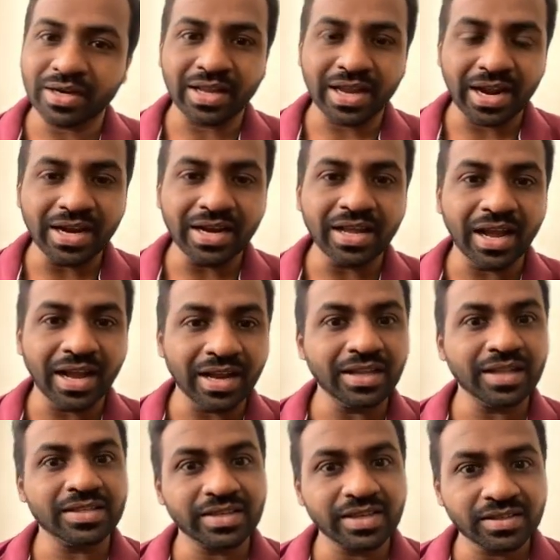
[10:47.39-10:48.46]
Head and the
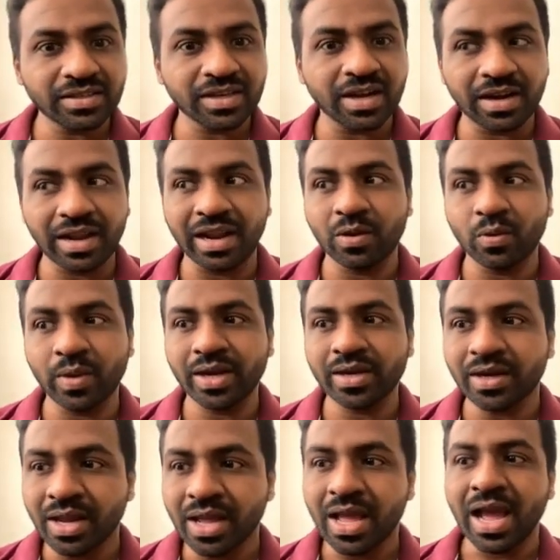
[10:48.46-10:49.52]
chest are
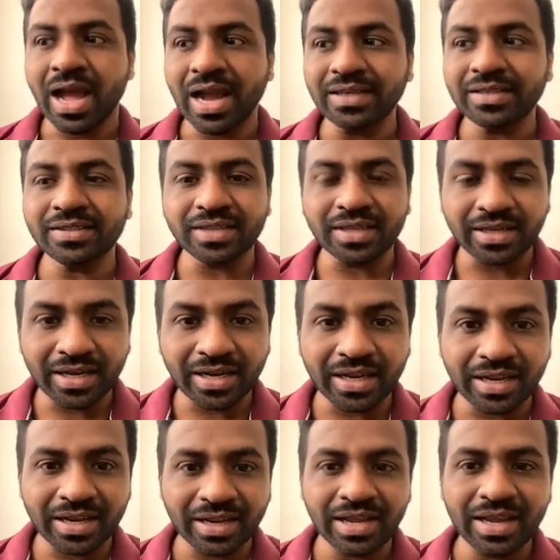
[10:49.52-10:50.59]
elevated at 30
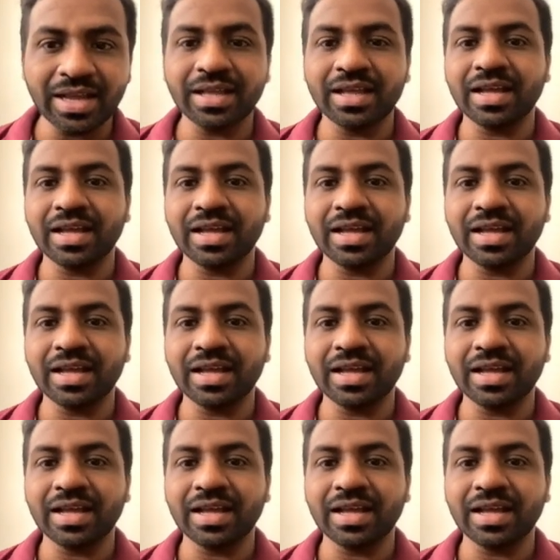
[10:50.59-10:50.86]
degree